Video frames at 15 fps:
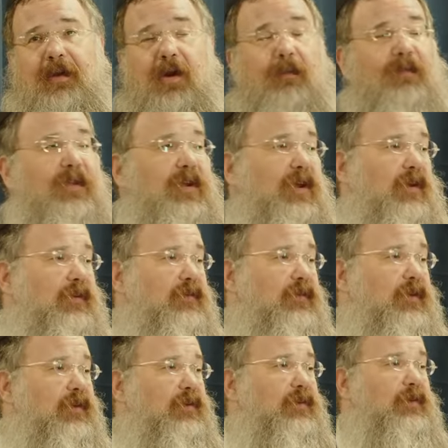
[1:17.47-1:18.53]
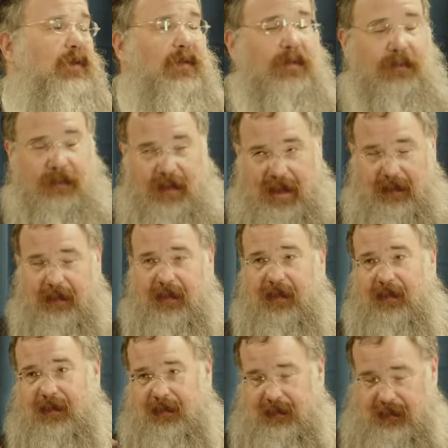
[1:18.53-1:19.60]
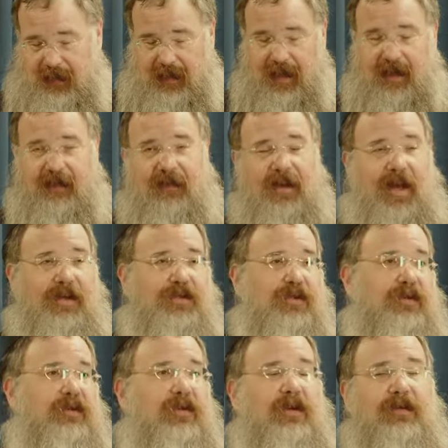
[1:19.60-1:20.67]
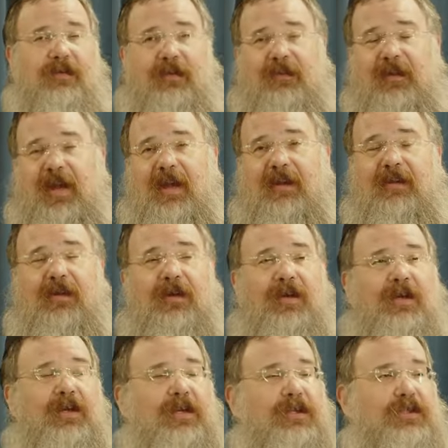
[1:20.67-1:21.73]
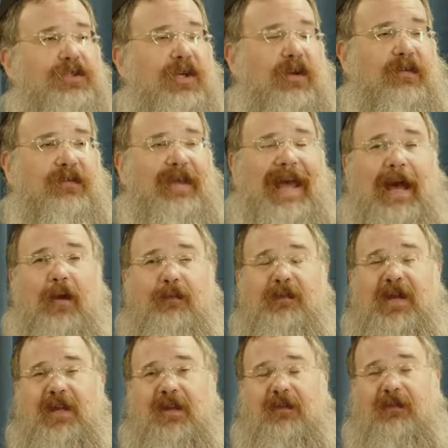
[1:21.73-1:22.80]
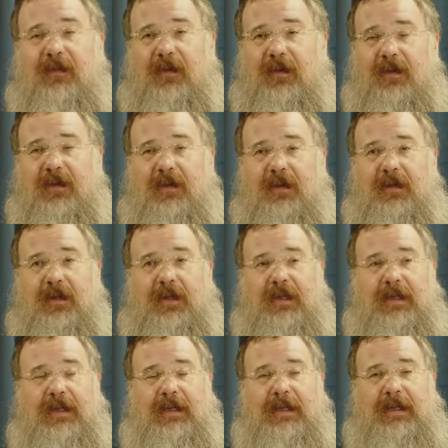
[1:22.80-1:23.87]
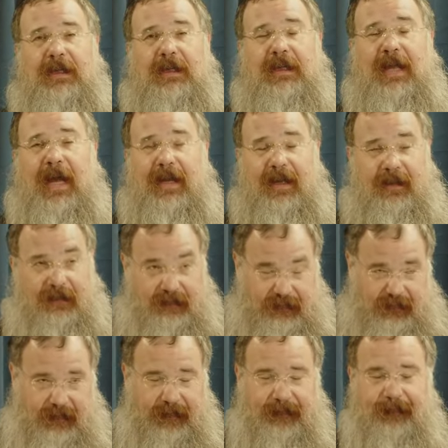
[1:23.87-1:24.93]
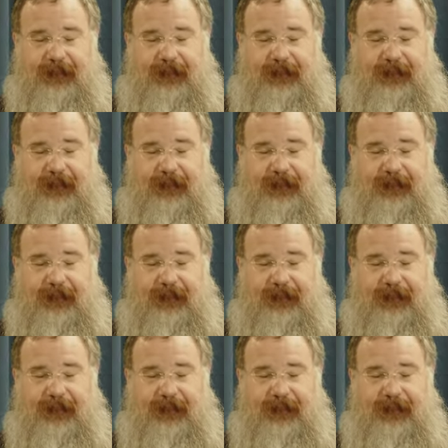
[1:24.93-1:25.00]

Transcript: hopefully, also throughout tonight's lecture, you'll understand just how meaningful that is.